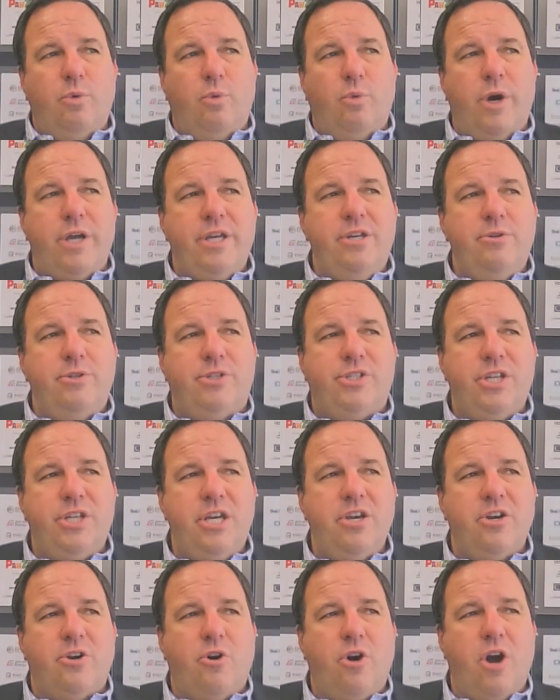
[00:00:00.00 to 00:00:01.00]
what you
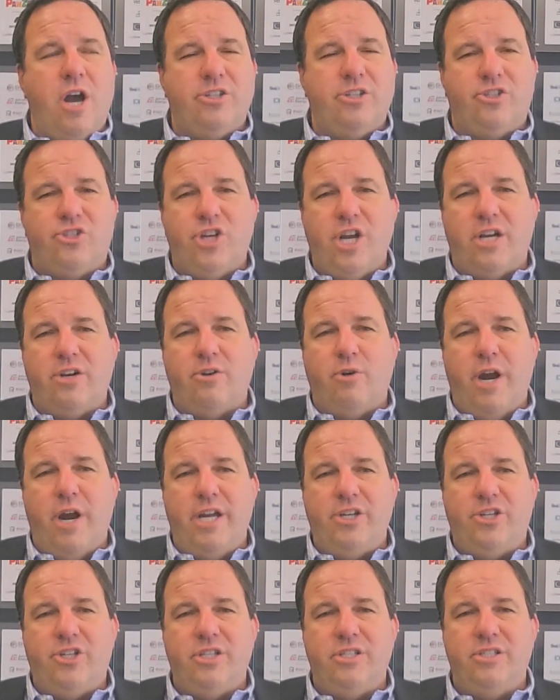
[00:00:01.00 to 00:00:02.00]
see across
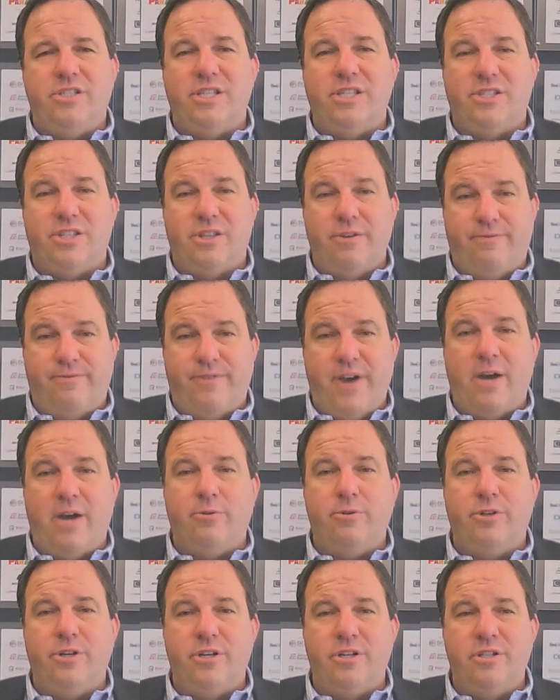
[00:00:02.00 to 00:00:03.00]
generations is the
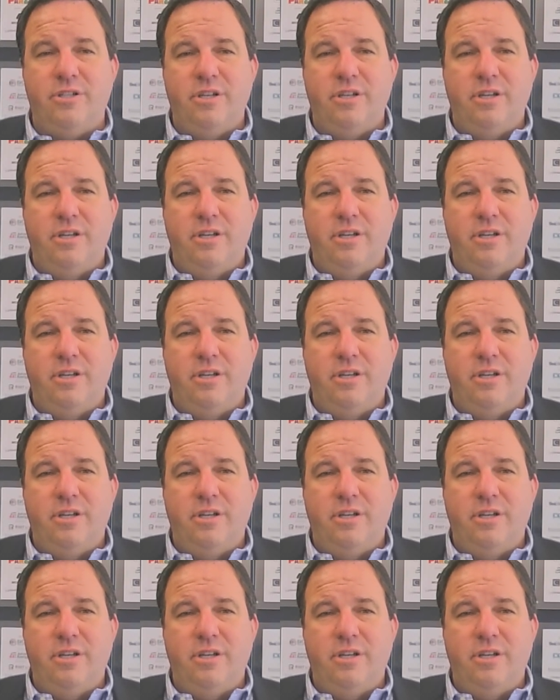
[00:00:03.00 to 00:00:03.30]
founder